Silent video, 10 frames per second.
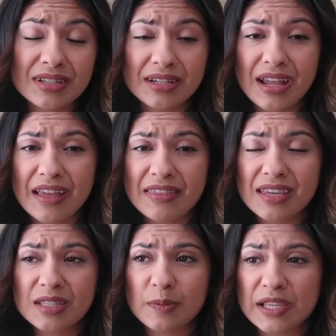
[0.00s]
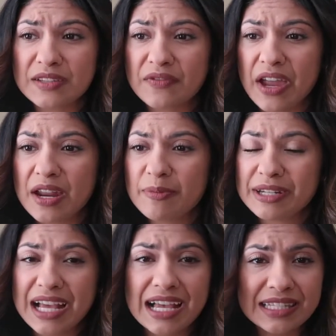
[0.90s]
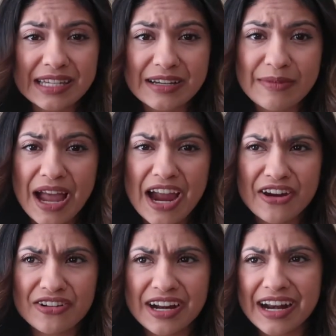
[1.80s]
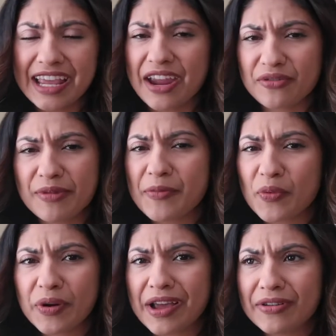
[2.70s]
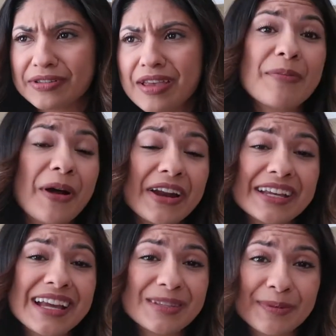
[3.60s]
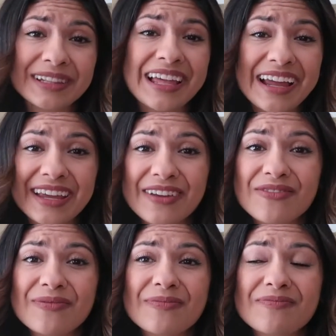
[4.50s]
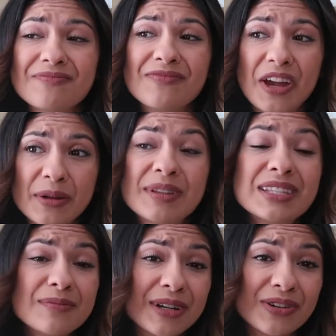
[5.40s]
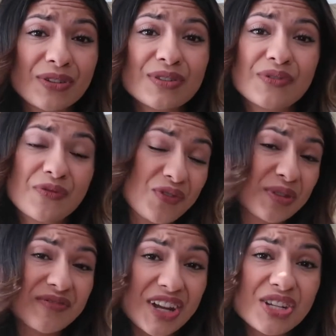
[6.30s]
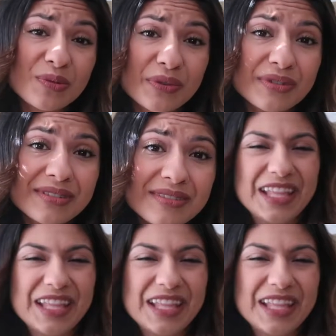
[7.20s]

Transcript: I mean, I think he specified potassium, iron, and I can't remember what else. My body has been lacking vitamins and minerals from fruits and vegetables.